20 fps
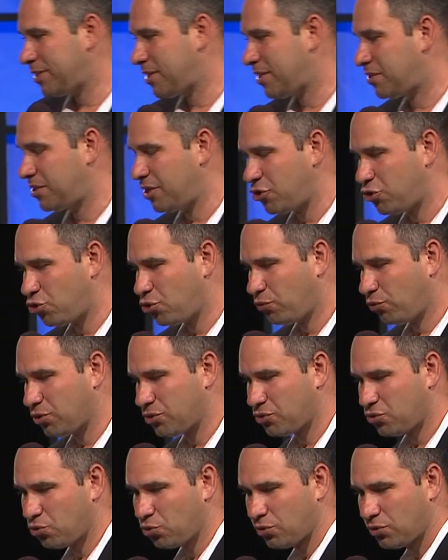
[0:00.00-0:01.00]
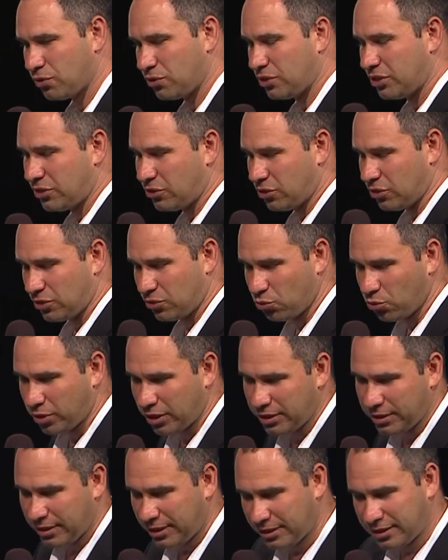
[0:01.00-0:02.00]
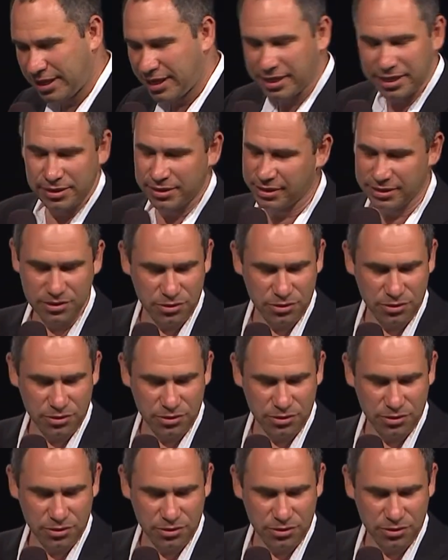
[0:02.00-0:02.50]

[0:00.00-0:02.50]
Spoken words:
this issue was taken